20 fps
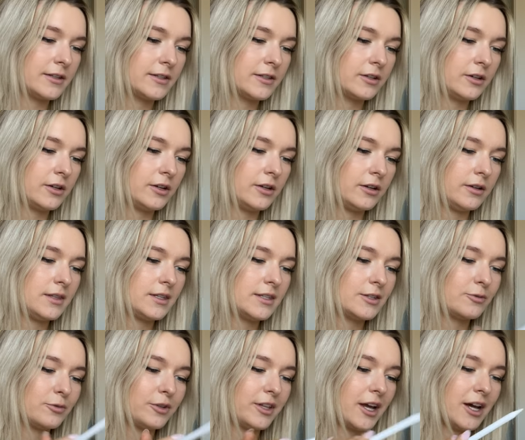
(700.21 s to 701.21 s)
So this
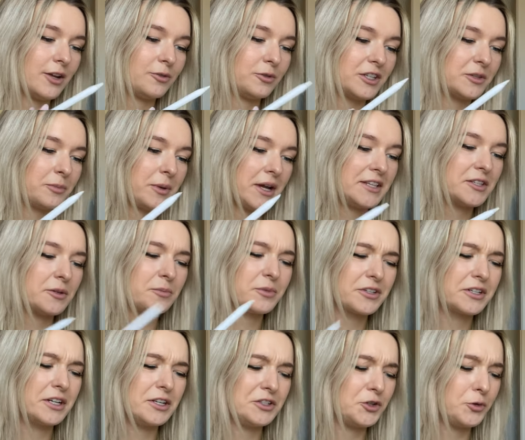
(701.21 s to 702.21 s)
is really hard to explain, so I'm just
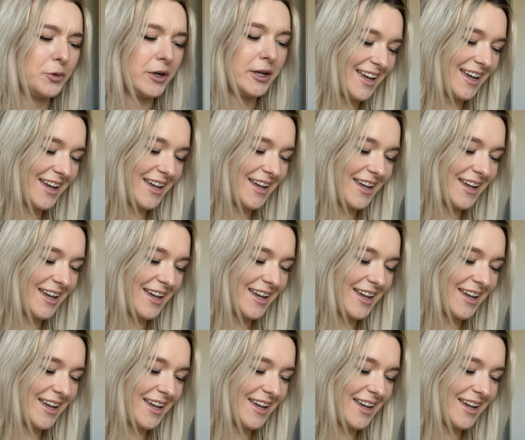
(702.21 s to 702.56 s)
gonna do it.